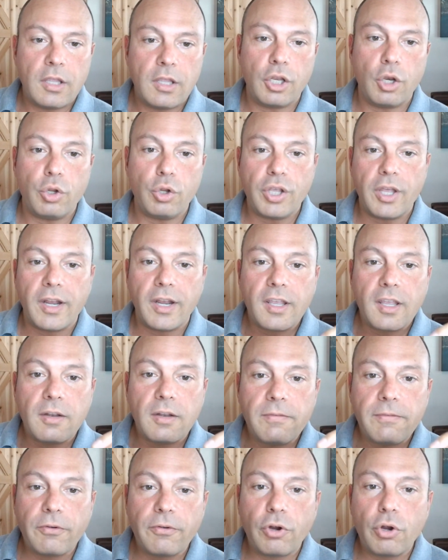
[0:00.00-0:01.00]
You got to
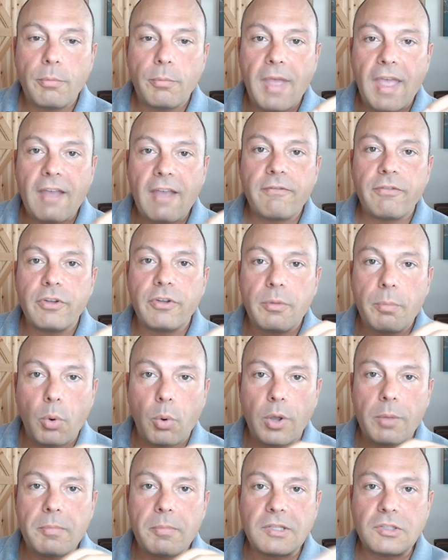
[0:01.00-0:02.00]
confirm every
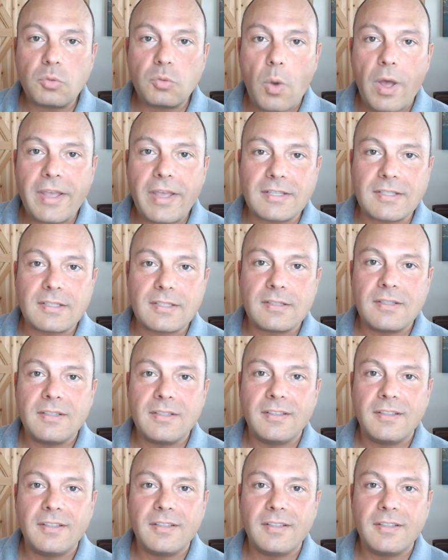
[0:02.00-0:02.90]
appointment twice.